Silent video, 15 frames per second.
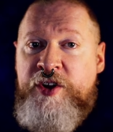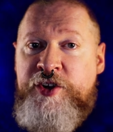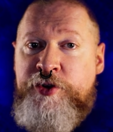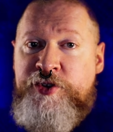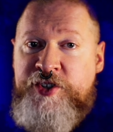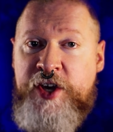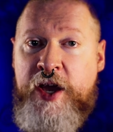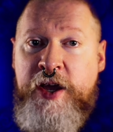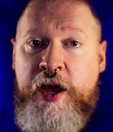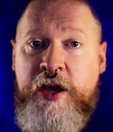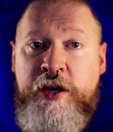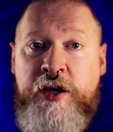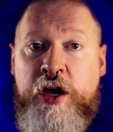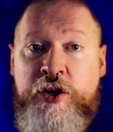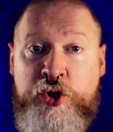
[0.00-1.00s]
you're
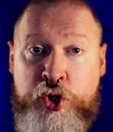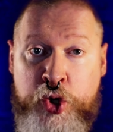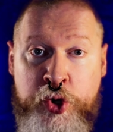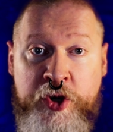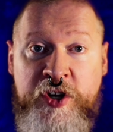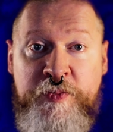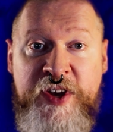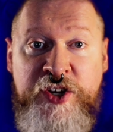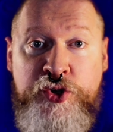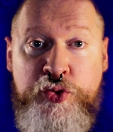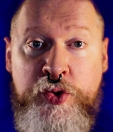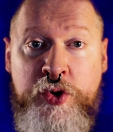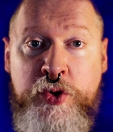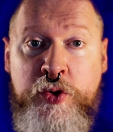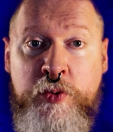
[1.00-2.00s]
saying could be
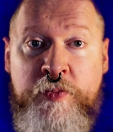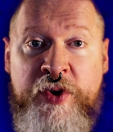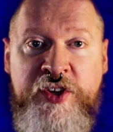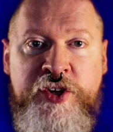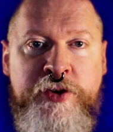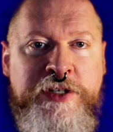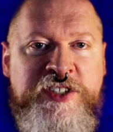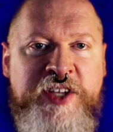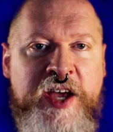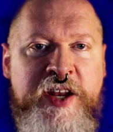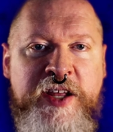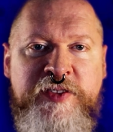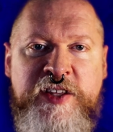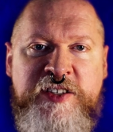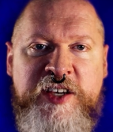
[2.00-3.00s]
true, but you're
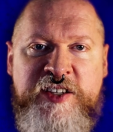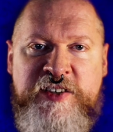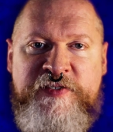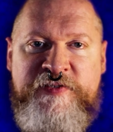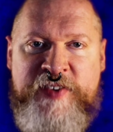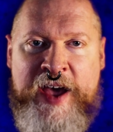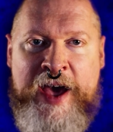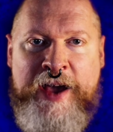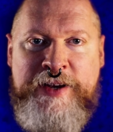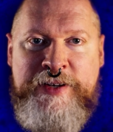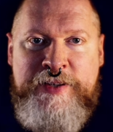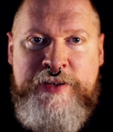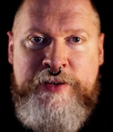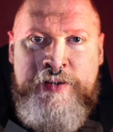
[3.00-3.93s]
stating this as a fact.